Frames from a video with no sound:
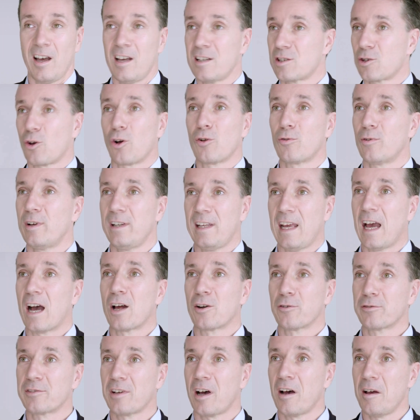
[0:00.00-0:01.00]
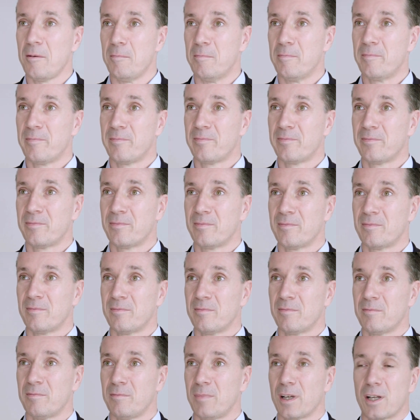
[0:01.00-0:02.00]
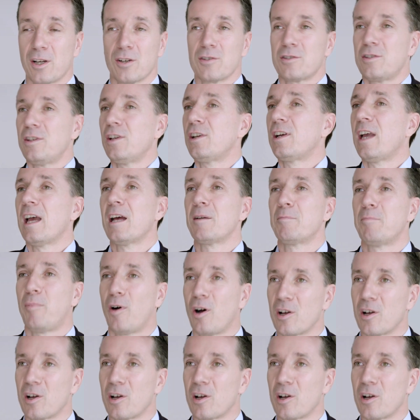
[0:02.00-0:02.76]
is already out of time. Because you can't